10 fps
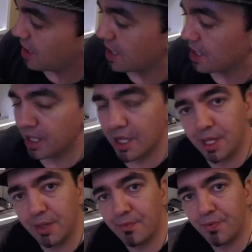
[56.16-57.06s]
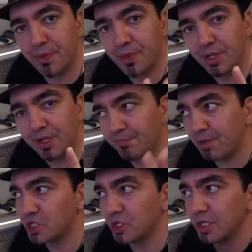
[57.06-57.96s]
and
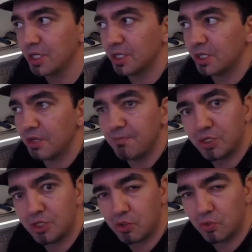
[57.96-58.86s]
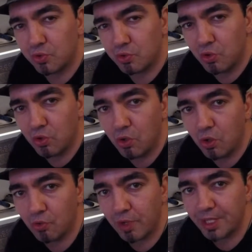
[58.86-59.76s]
especially the temperature control
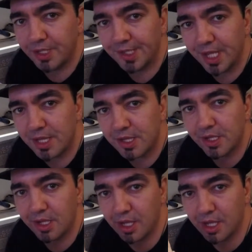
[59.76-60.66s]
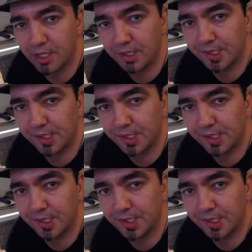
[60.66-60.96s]
already set and